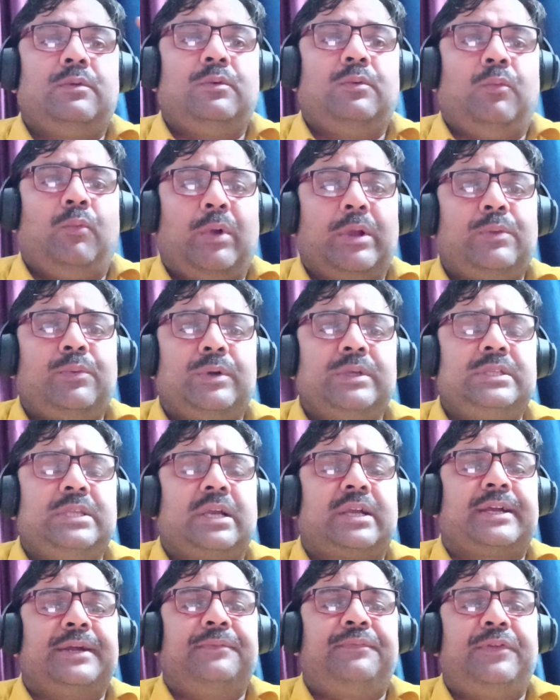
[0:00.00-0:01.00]
What was the
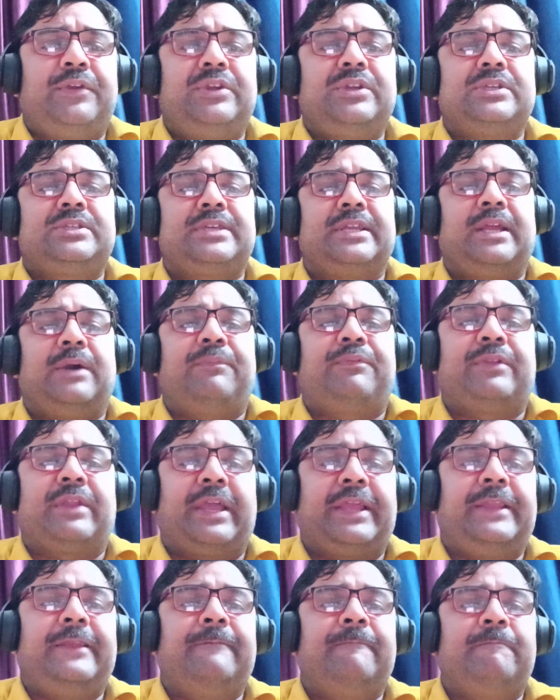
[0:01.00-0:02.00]
Confederation of
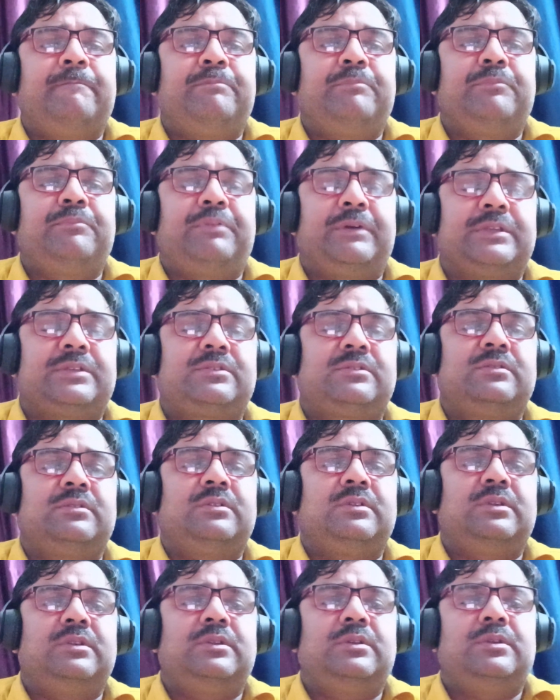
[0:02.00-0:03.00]
Rhine? First,
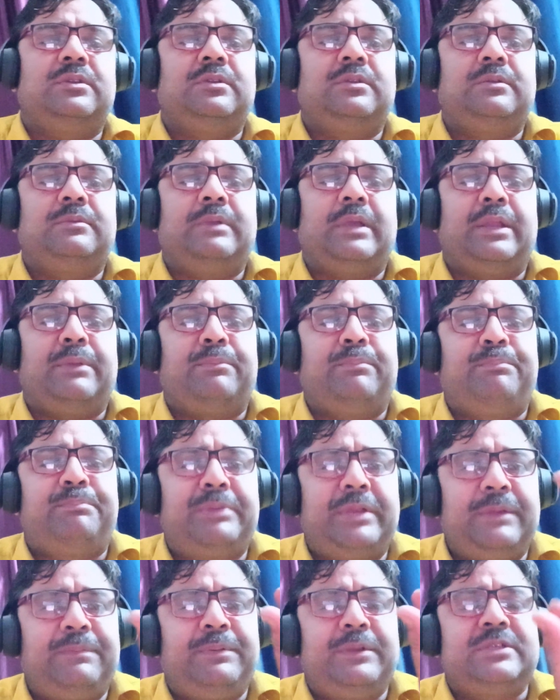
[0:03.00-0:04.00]
a
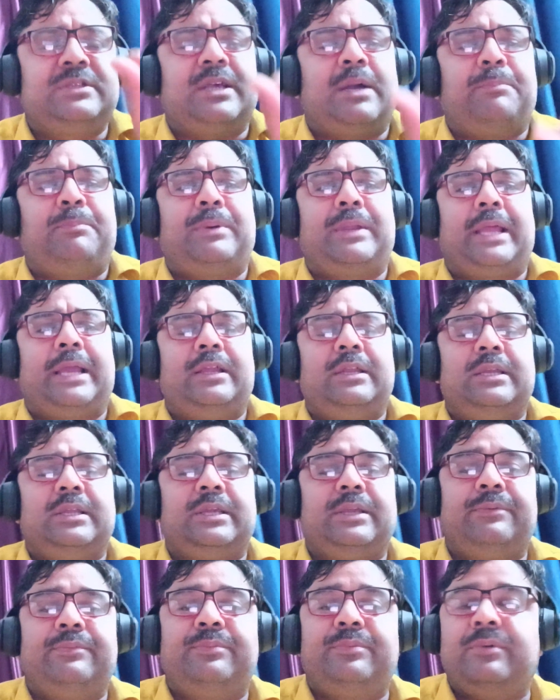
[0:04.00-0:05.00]
brief example I will
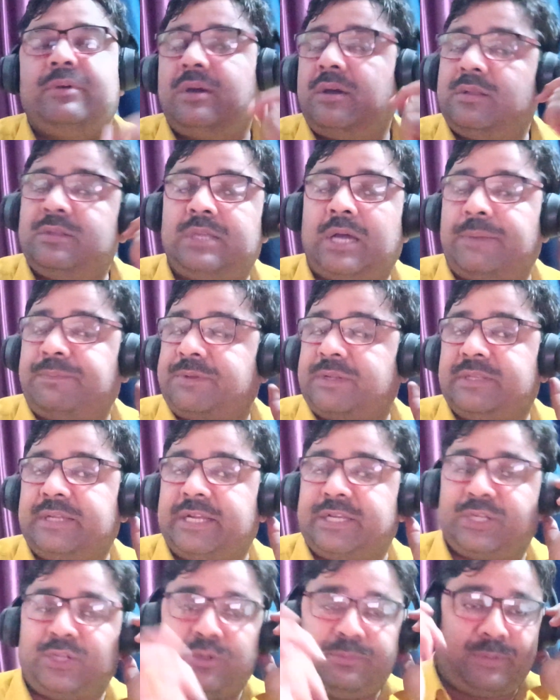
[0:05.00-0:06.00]
give. After
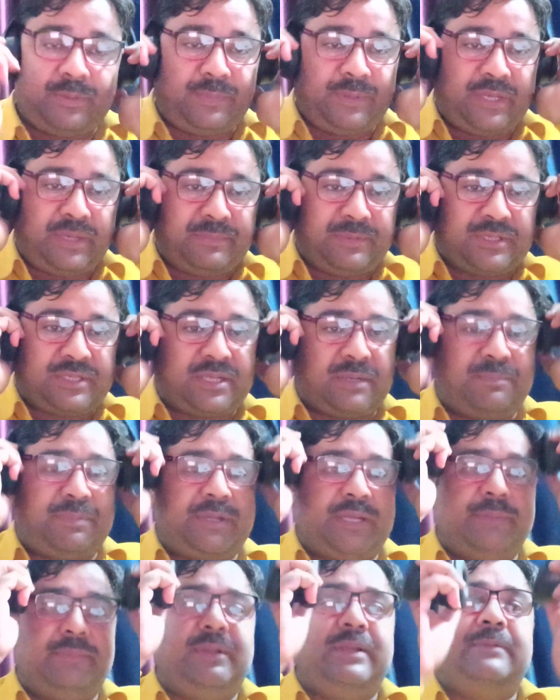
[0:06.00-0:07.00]
that, you will be very much
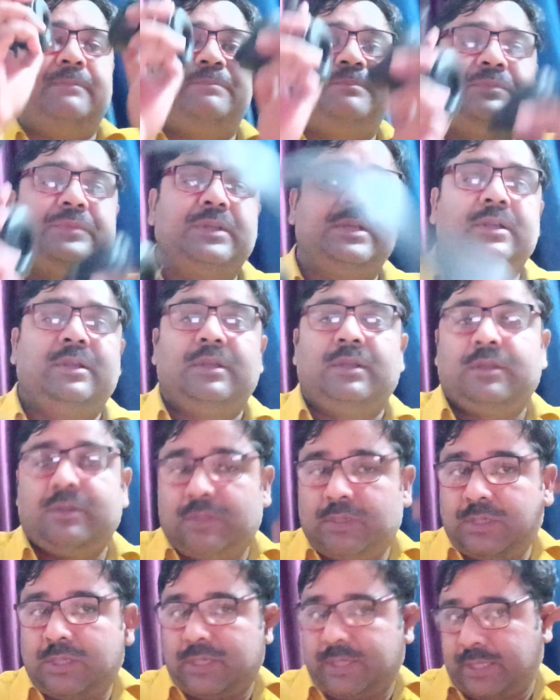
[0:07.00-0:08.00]
comfortable.
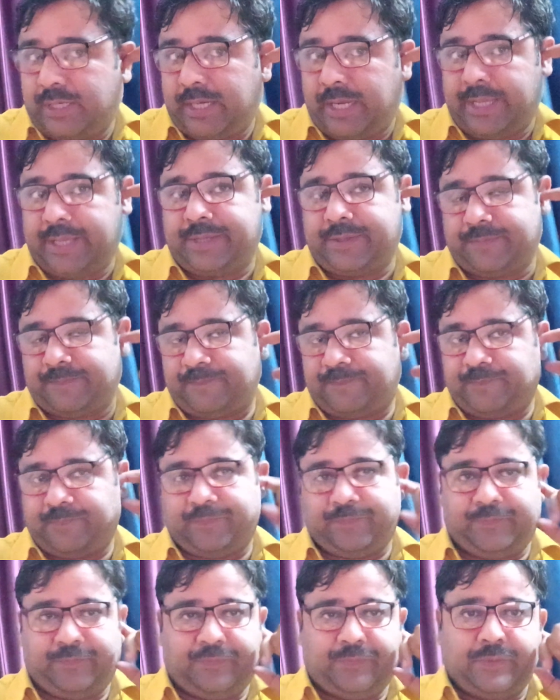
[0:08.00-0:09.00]
Like
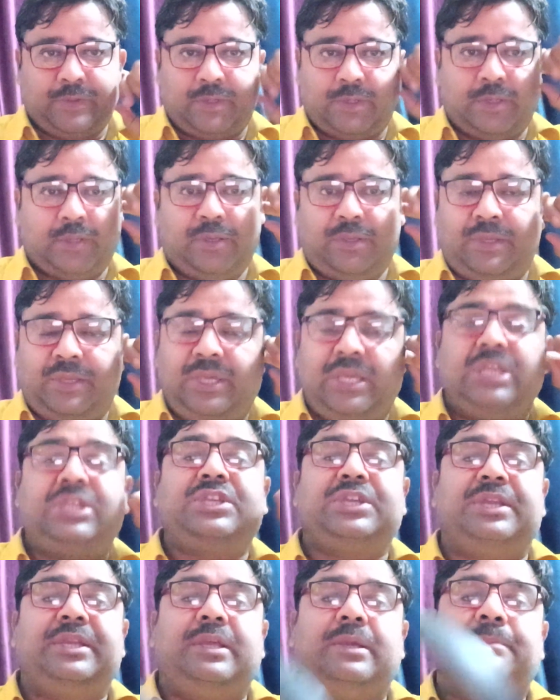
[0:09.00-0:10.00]
each
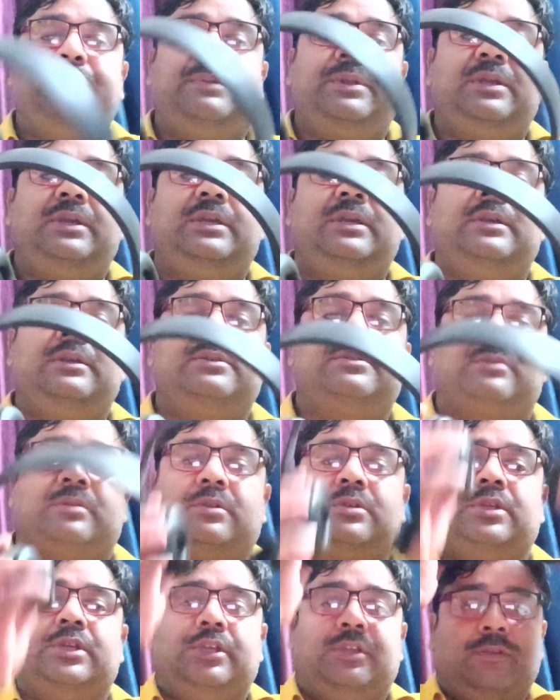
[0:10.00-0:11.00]
and every
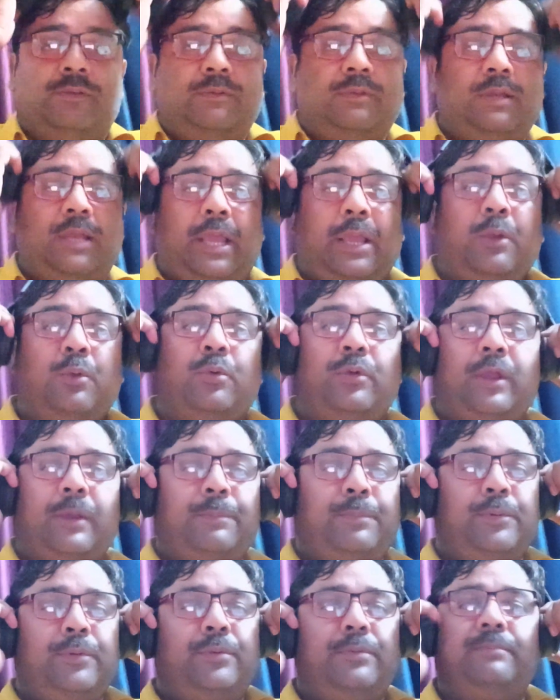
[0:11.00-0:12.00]
city, like
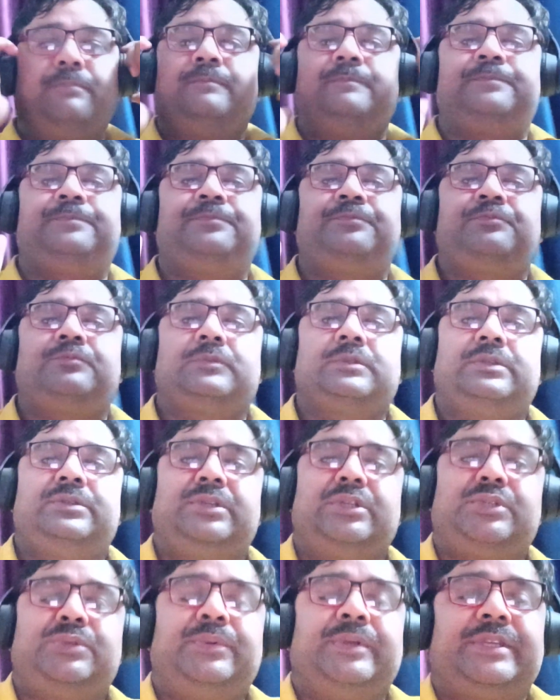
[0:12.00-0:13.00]
Gorakhpur,
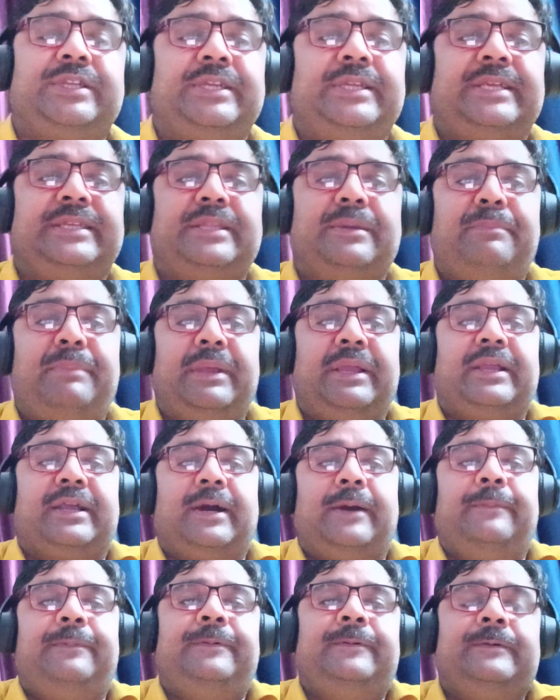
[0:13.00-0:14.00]
situated at the bank
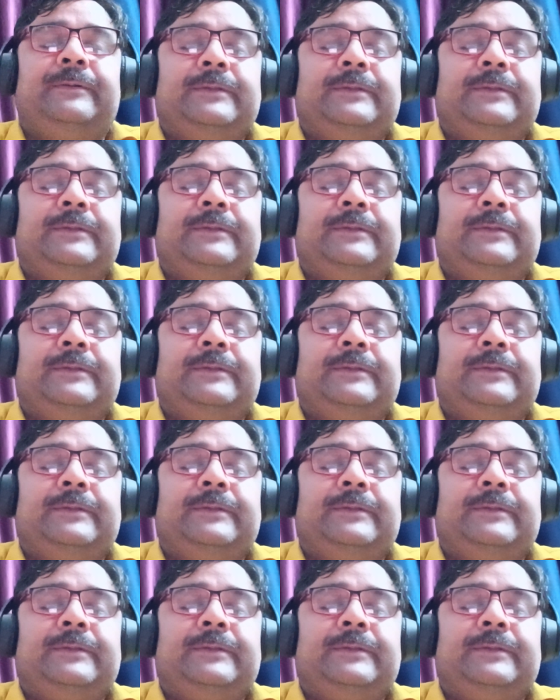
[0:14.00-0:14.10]
of